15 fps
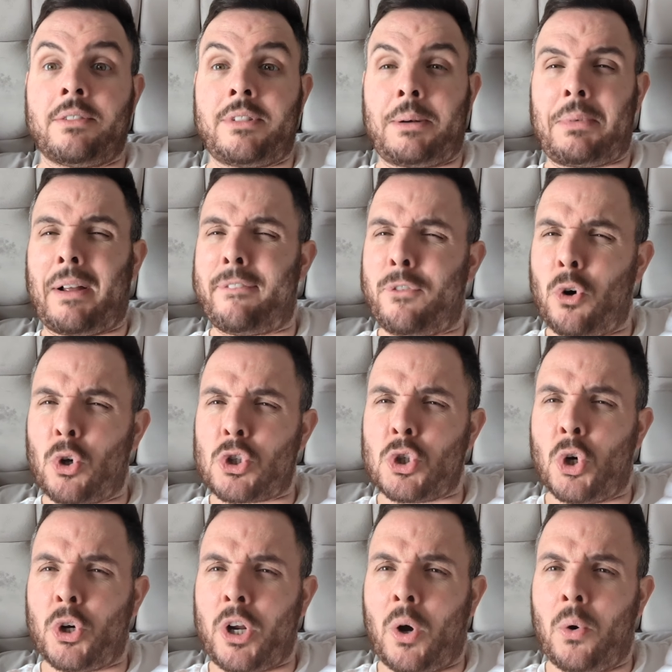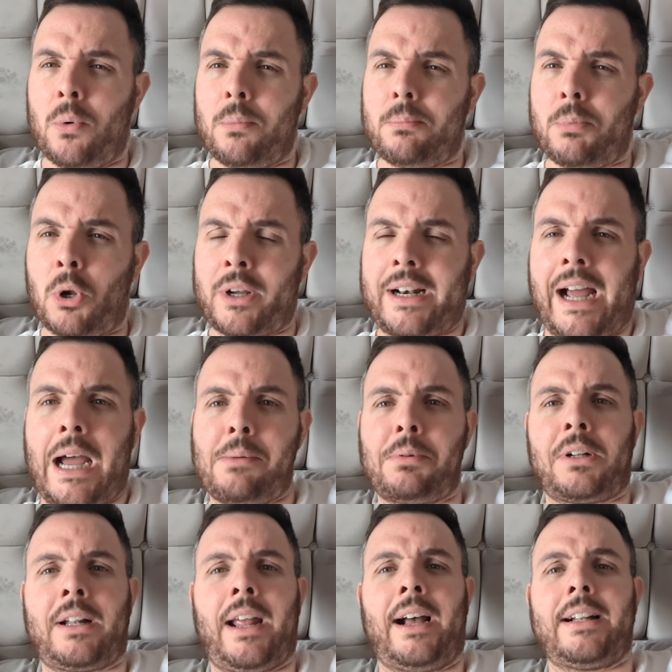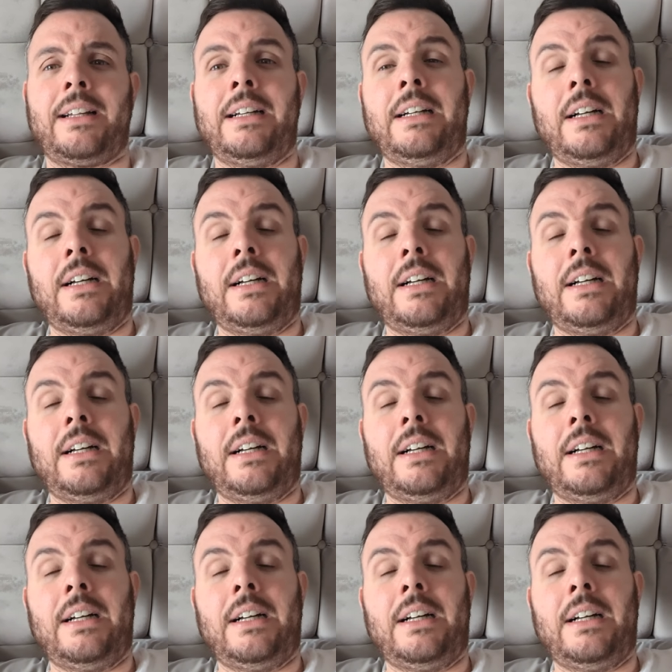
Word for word: Remember that Ford Tourneo plug-in hybrid they had?